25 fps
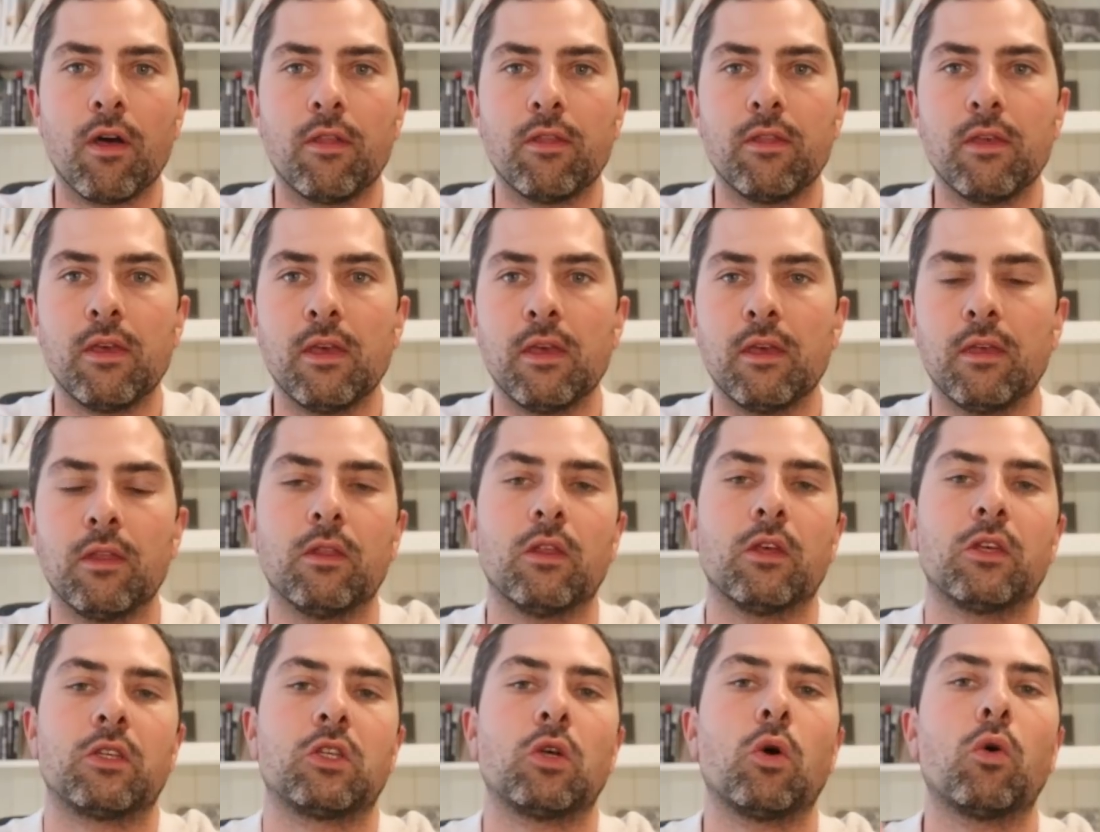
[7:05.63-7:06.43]
the,
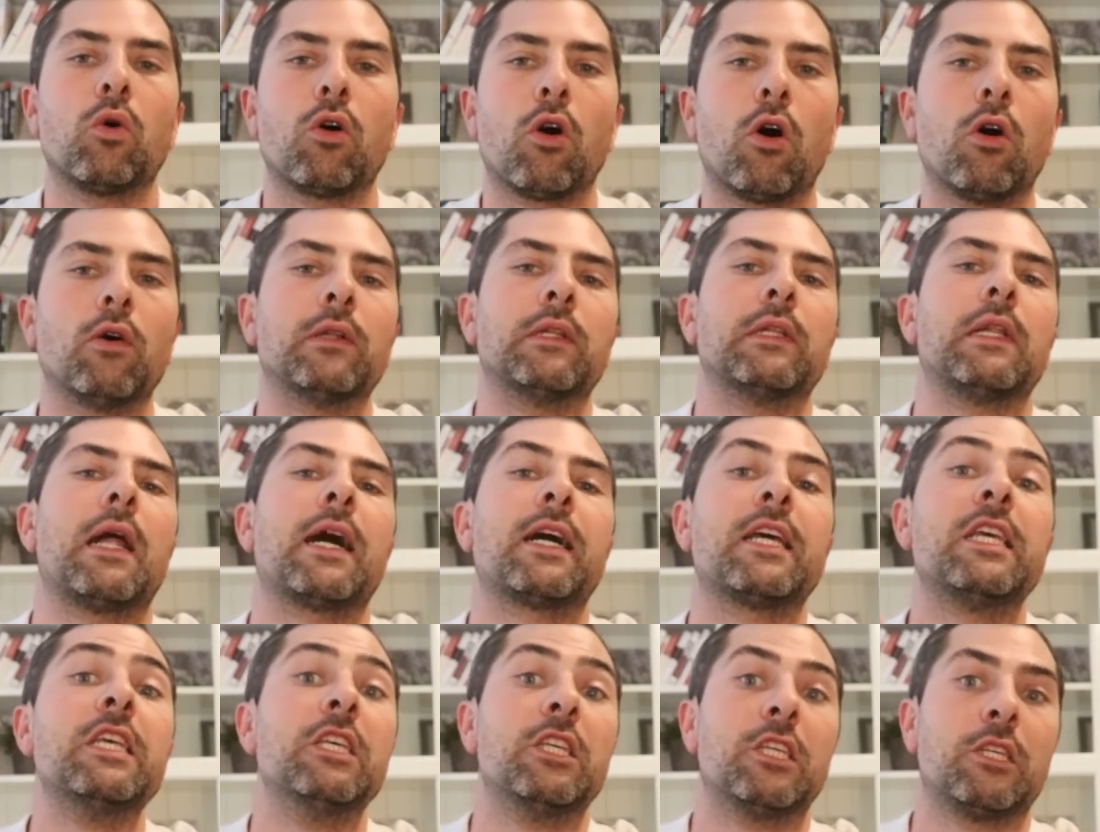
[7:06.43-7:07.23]
the so-called
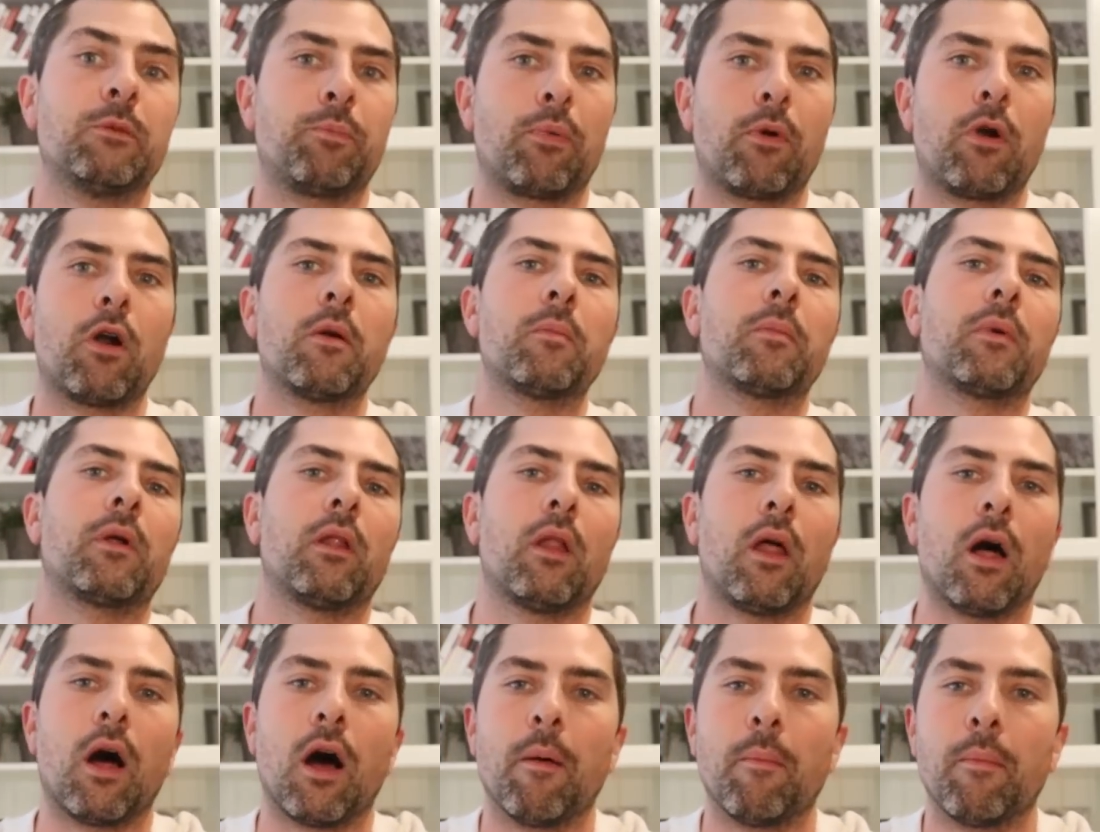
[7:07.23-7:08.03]
lucky sperm
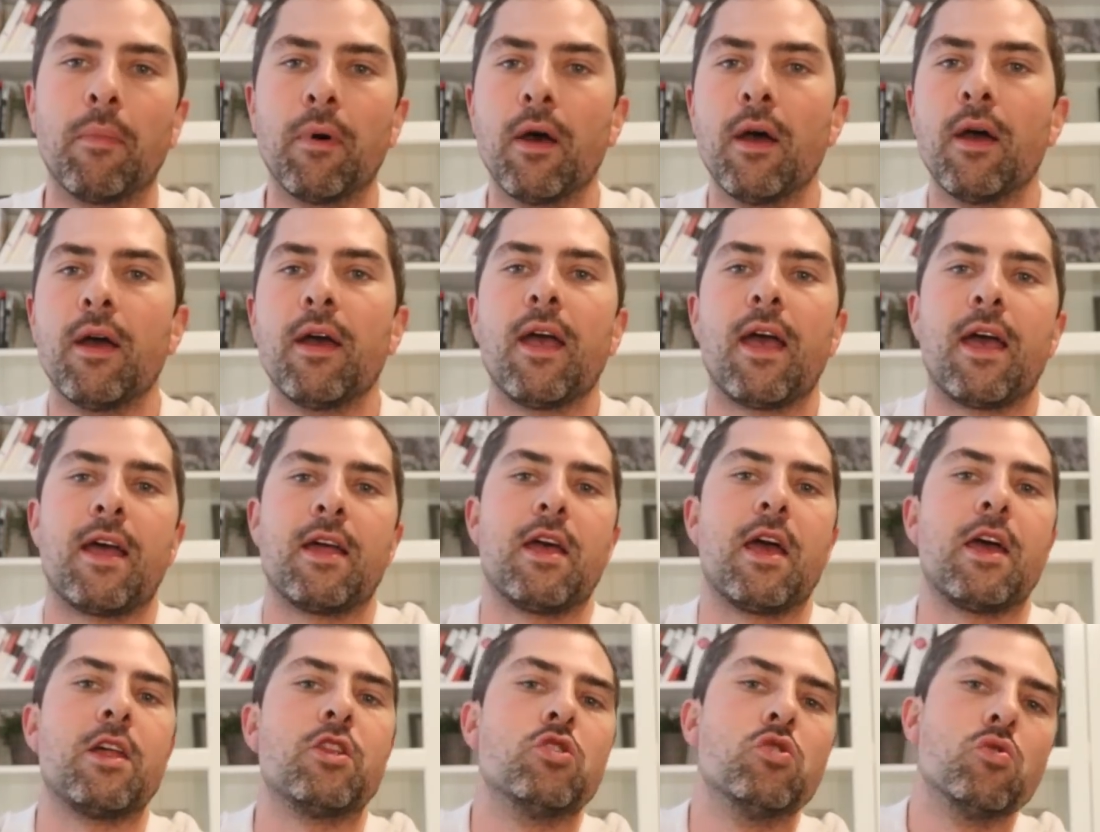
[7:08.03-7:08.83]
club
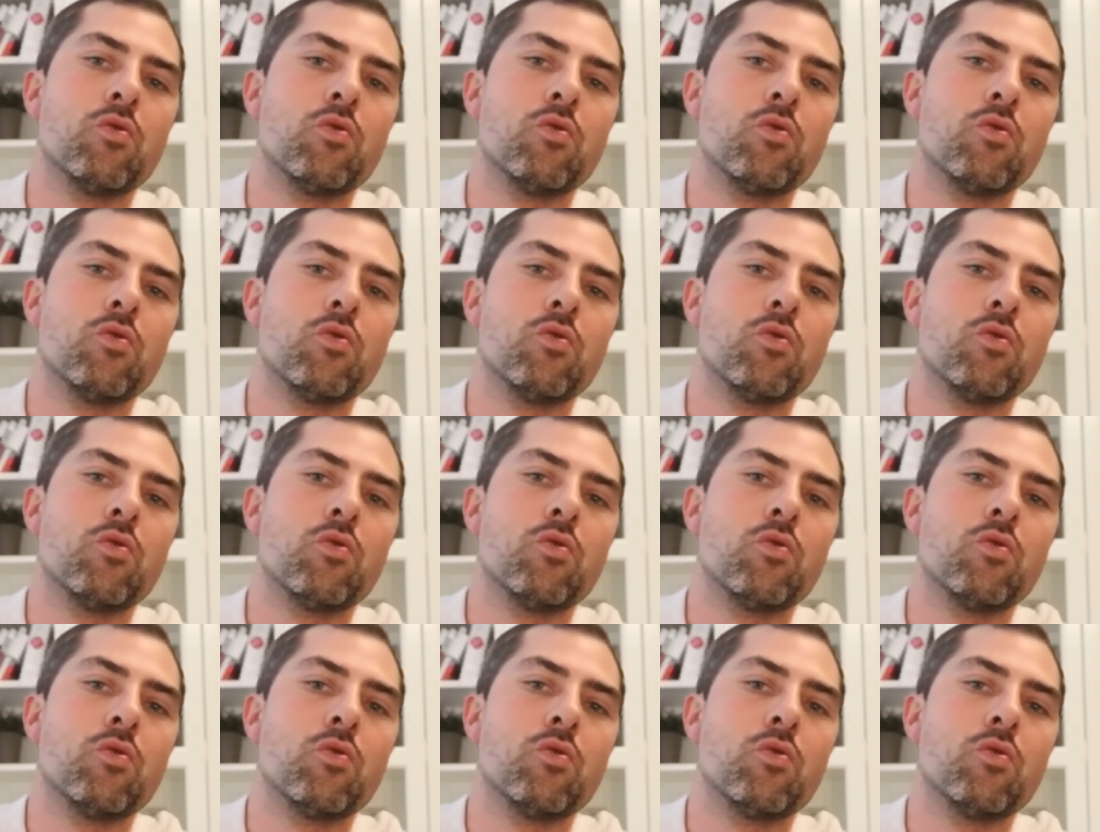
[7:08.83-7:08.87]
and, and,